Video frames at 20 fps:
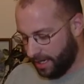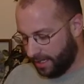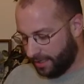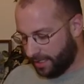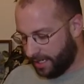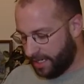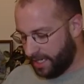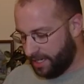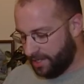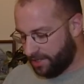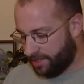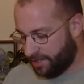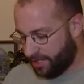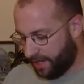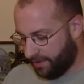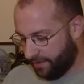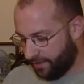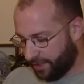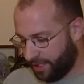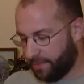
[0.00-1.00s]
and that he
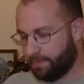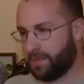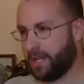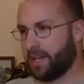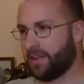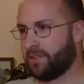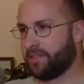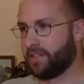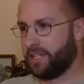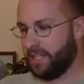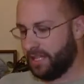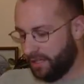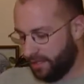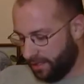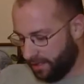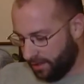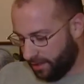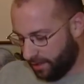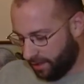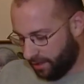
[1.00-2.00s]
suffered the penalty
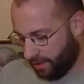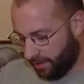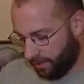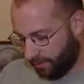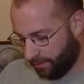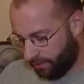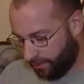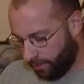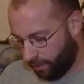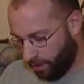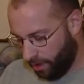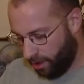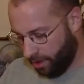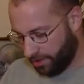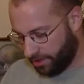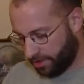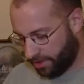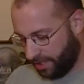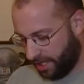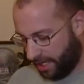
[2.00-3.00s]
for
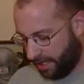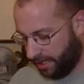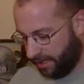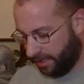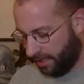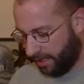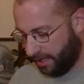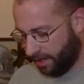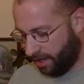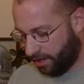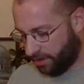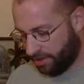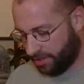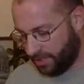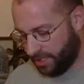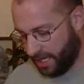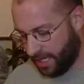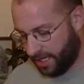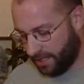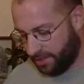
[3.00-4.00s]
all sin in our
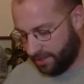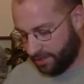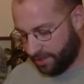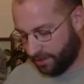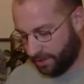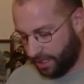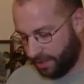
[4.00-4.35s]
stead so